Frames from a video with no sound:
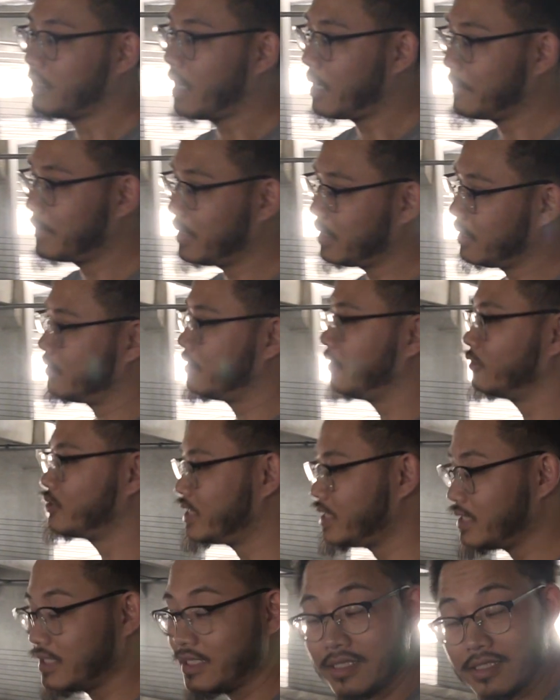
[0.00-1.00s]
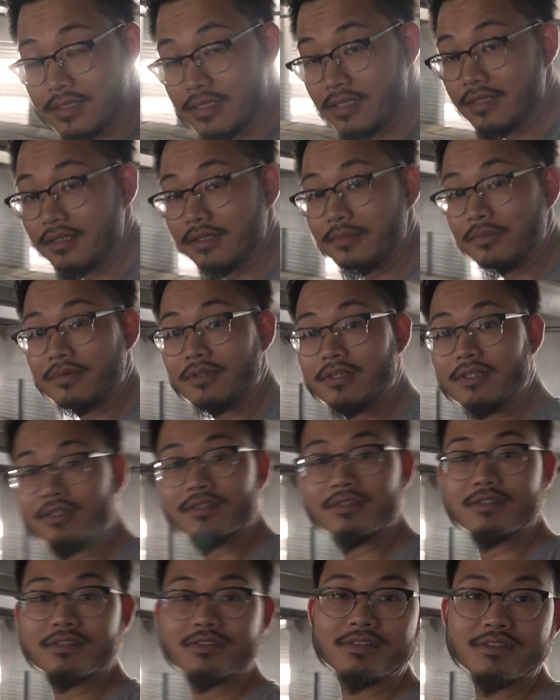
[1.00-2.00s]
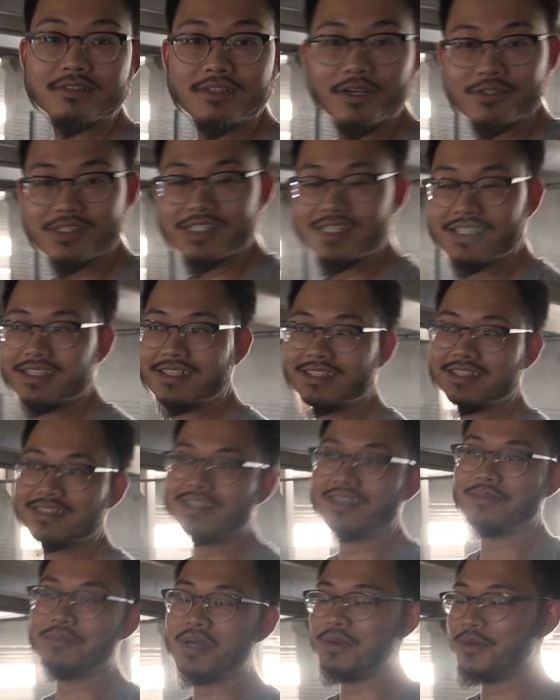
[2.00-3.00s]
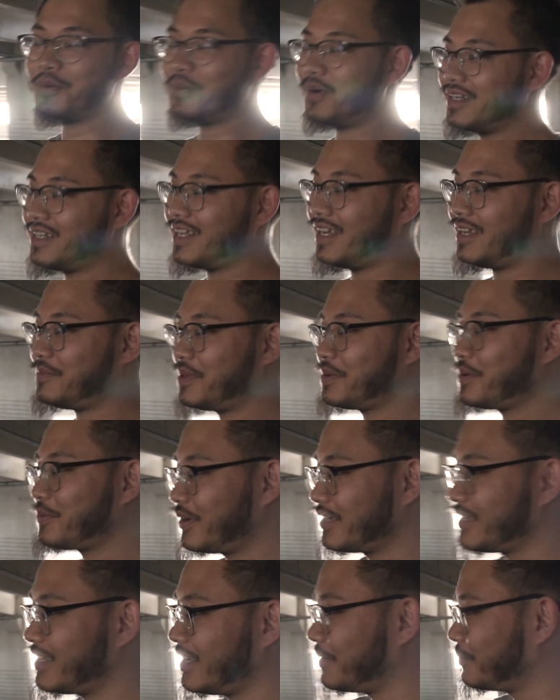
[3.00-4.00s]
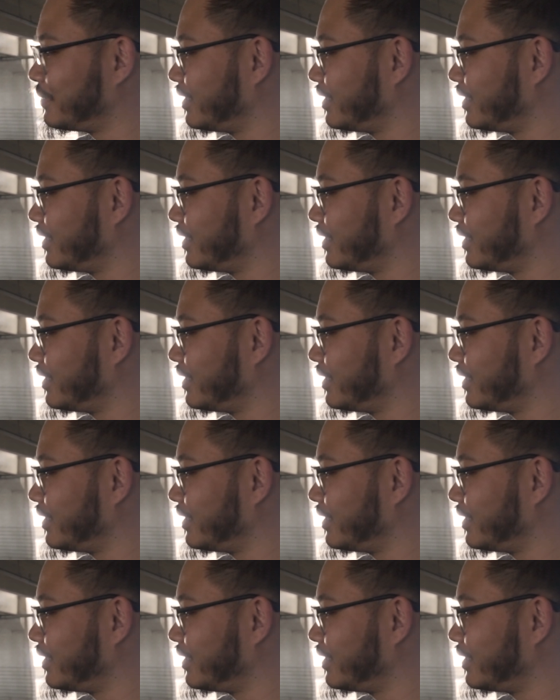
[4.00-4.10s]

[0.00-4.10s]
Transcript: Nah, man, no T's here. Bro. No T's here. Maybe one day.